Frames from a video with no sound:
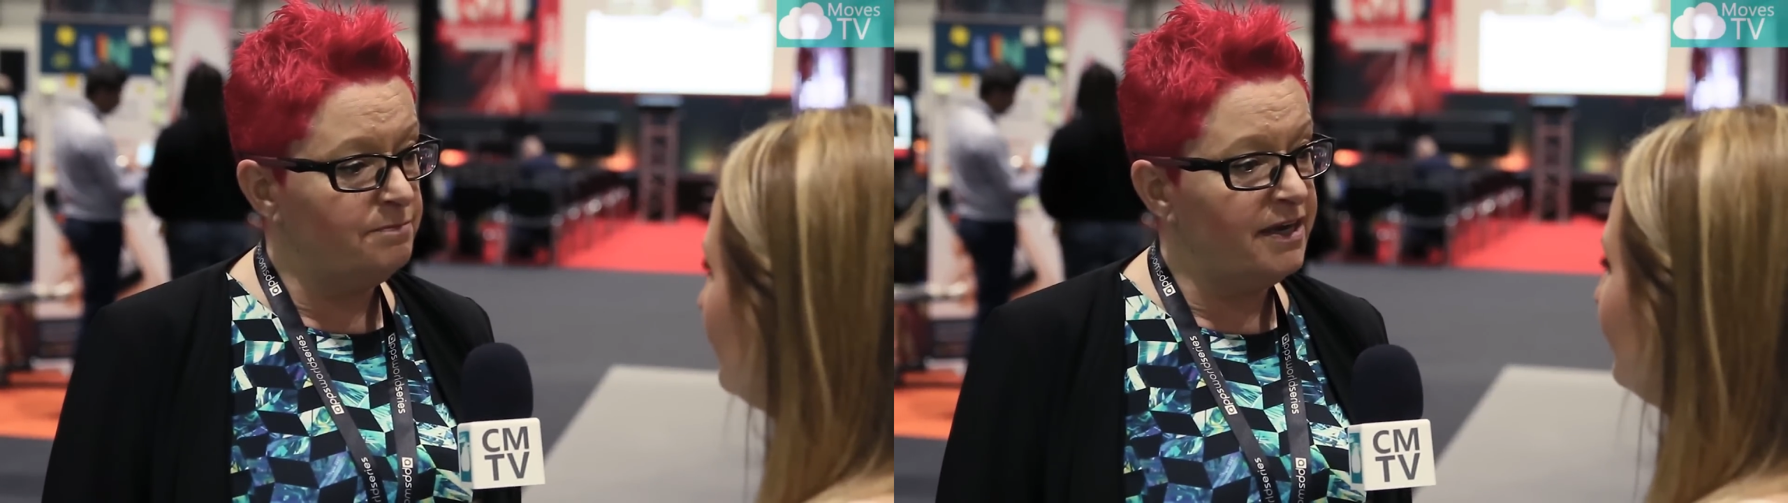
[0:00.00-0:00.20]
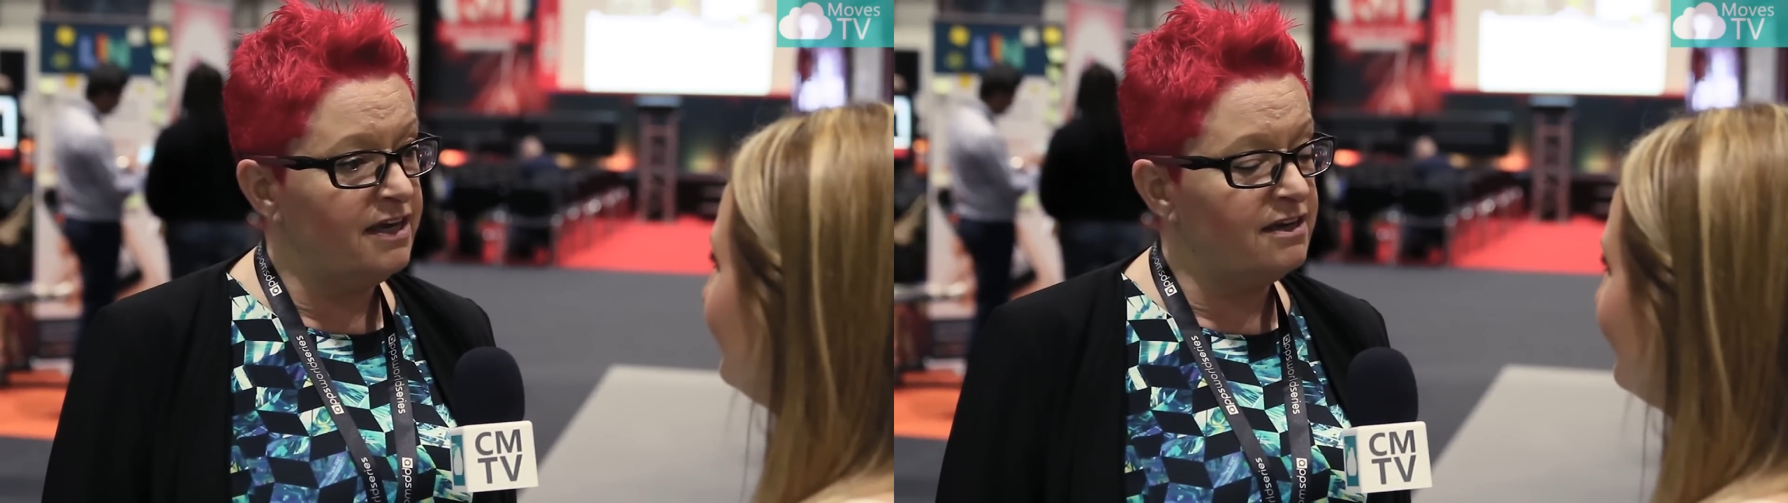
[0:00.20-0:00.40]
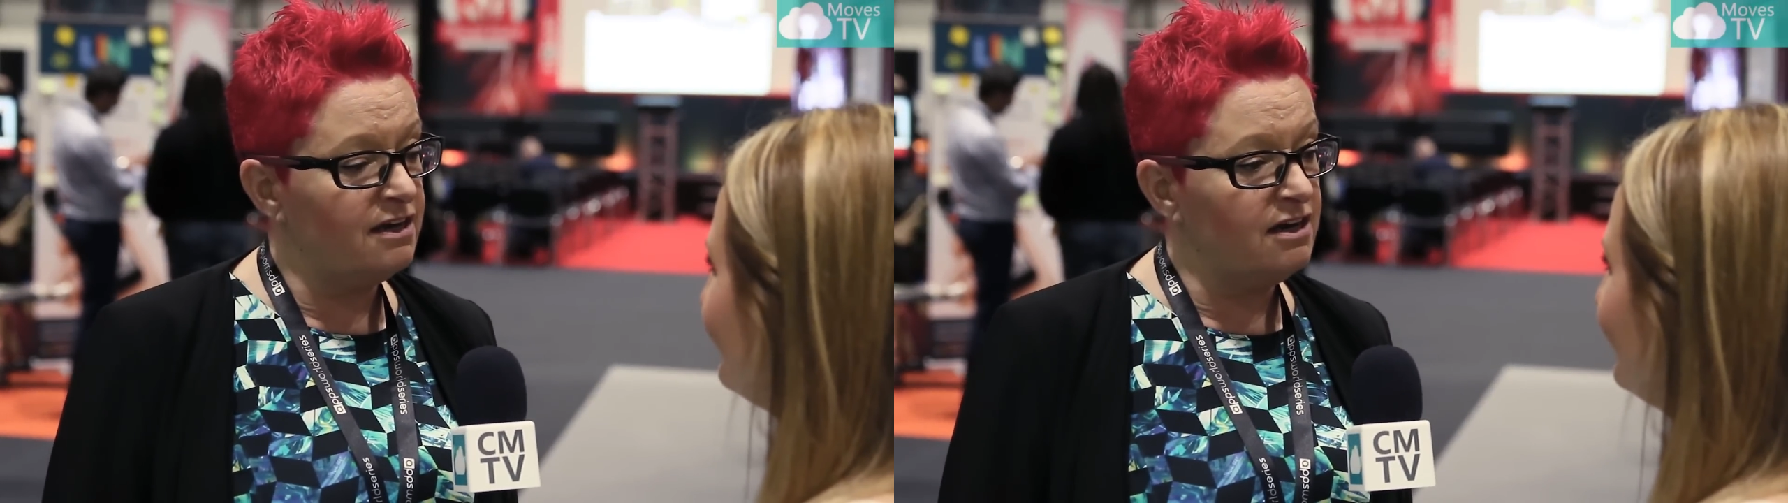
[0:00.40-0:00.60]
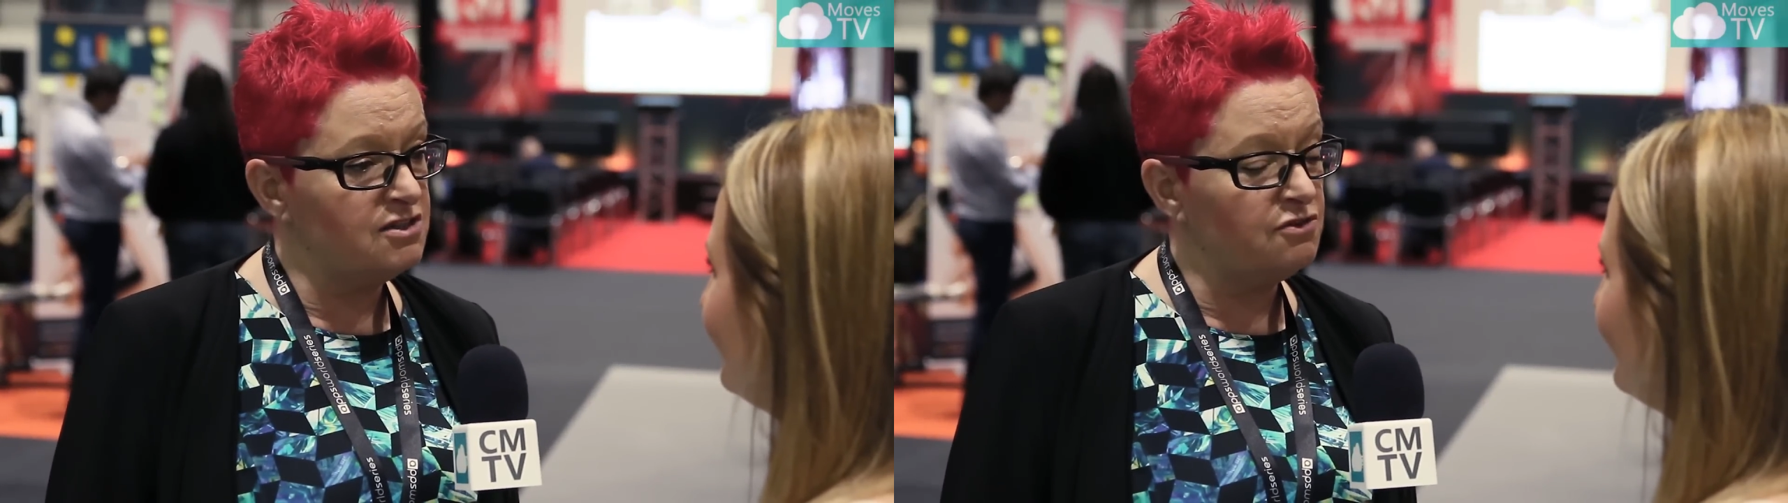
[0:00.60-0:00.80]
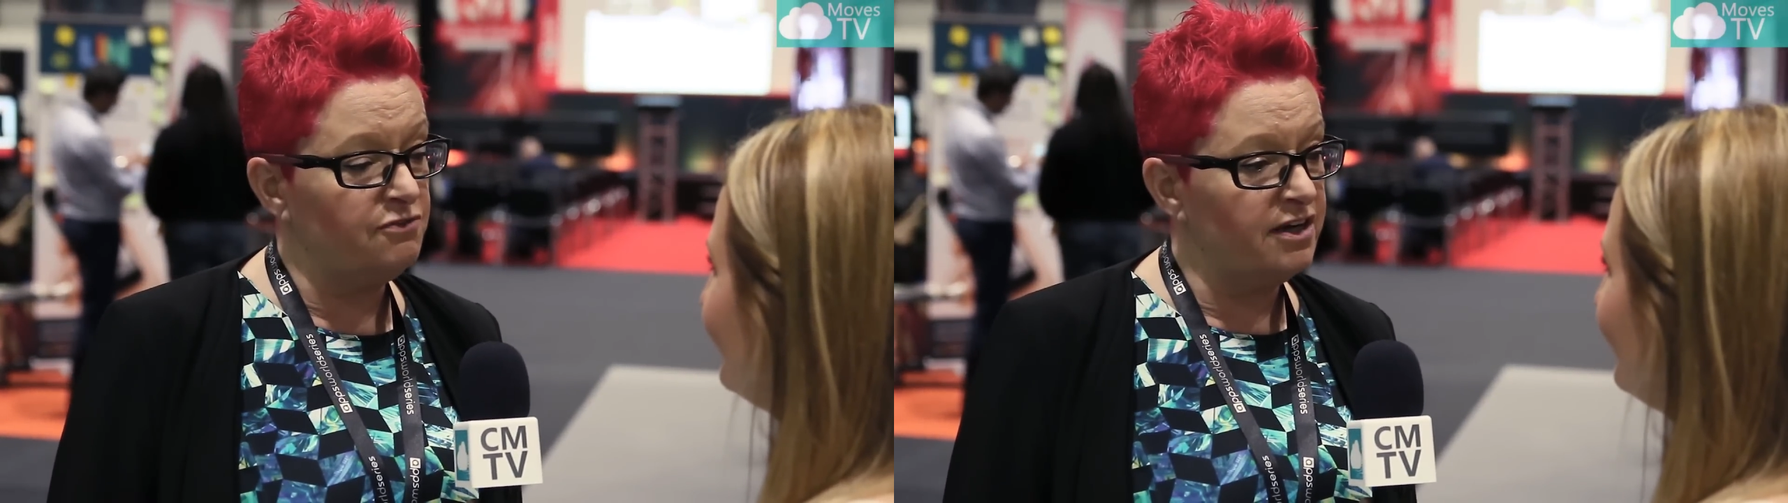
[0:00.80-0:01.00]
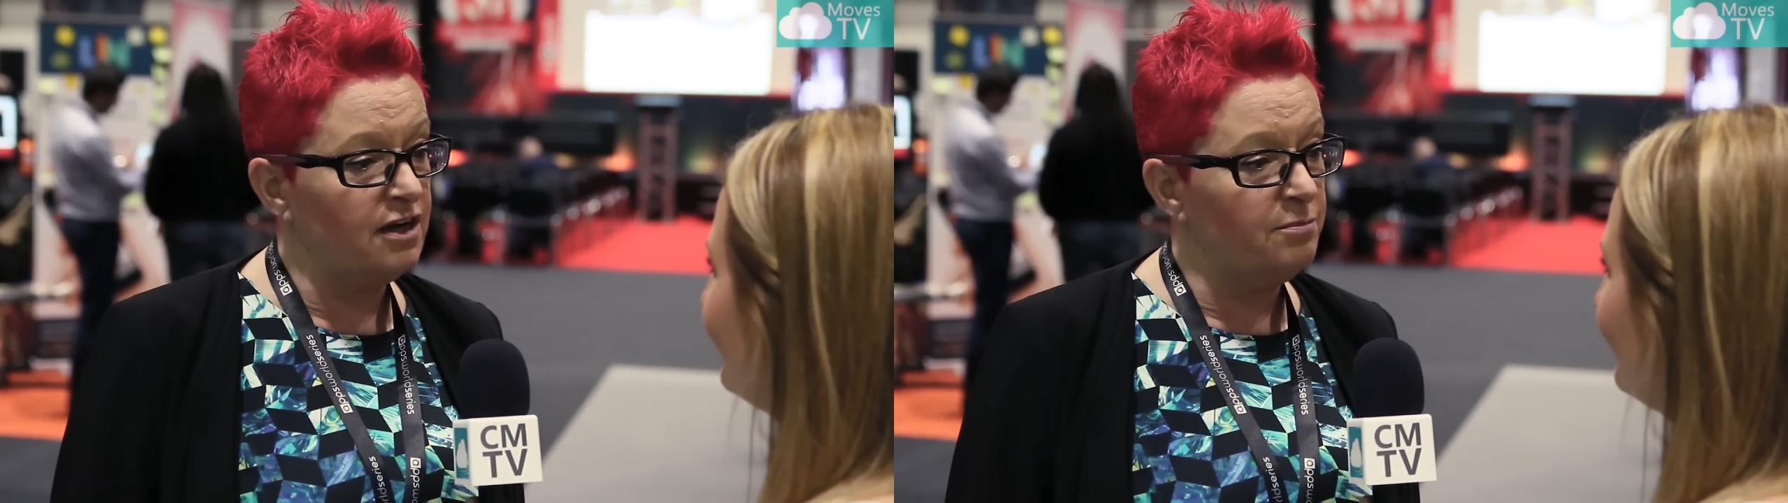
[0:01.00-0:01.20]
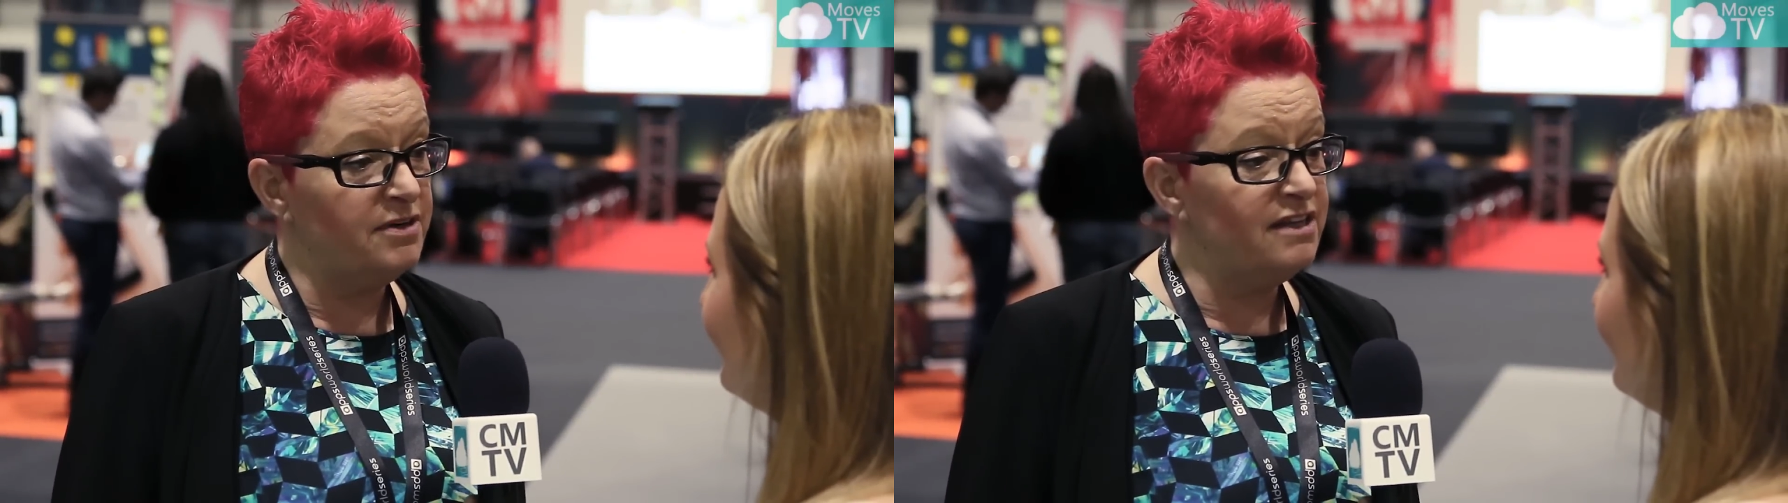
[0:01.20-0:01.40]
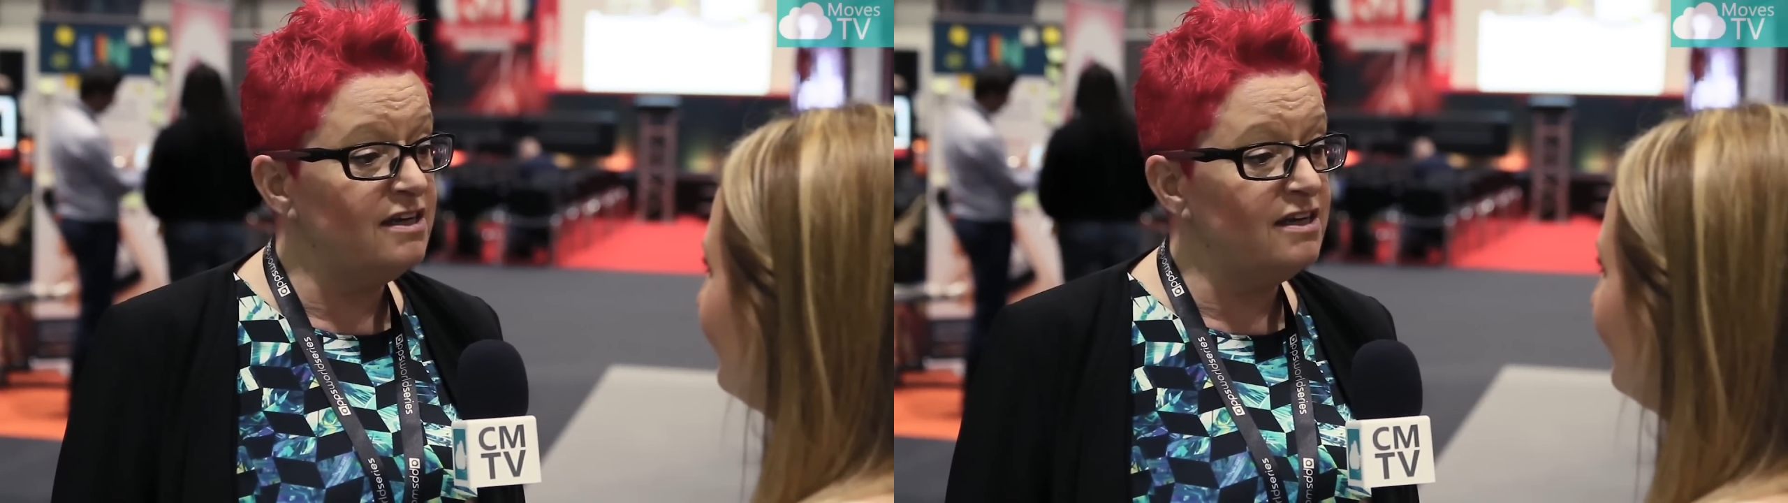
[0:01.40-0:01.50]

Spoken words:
big software company.